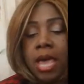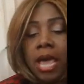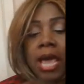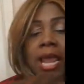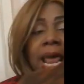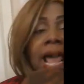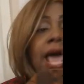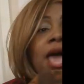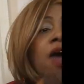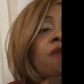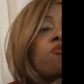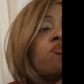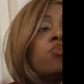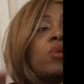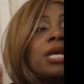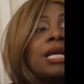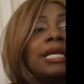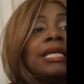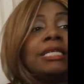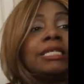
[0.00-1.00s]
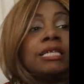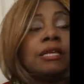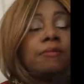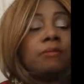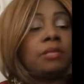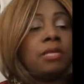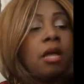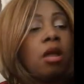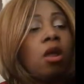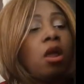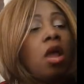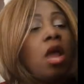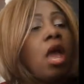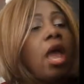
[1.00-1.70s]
And I have weekly tips there.